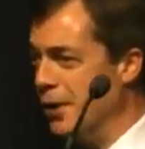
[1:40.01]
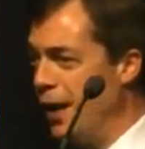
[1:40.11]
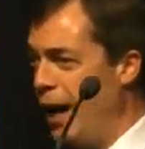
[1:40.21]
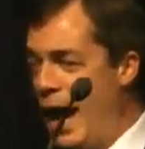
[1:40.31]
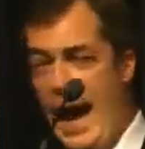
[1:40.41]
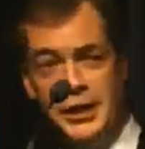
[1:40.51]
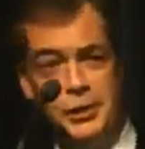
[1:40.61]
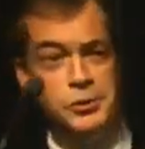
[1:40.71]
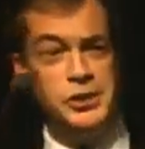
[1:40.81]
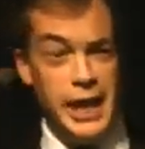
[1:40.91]
and
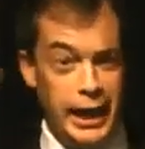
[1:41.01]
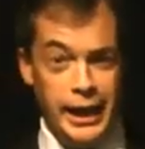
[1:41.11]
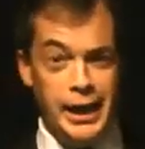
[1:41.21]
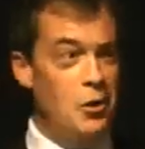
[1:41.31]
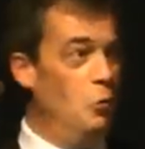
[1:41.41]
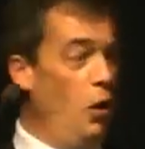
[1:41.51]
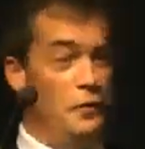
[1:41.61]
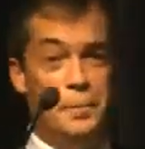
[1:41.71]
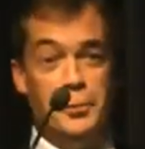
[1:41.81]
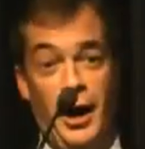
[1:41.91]
you see
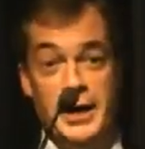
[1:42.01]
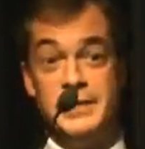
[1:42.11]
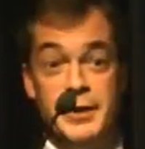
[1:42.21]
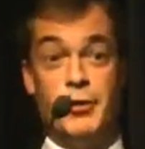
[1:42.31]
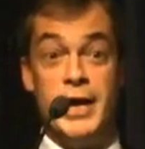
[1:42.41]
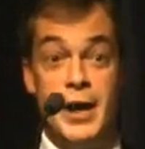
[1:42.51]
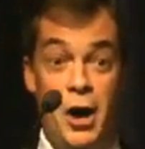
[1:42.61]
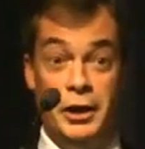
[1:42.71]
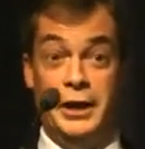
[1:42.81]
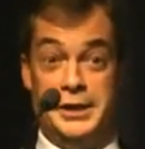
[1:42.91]
what the price of a Greek
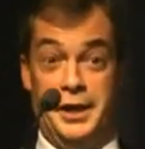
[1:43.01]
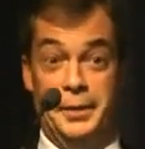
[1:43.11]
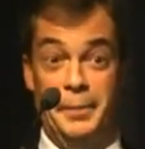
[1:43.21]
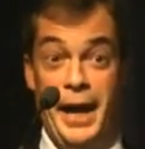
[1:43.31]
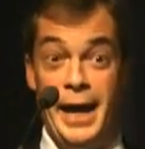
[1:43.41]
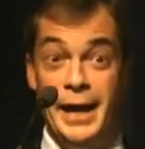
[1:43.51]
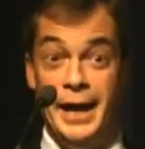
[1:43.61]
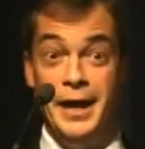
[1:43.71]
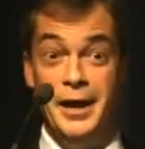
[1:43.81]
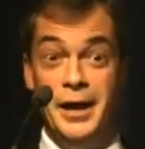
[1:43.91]
holiday is going to
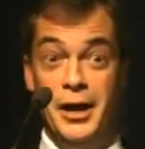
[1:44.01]
be,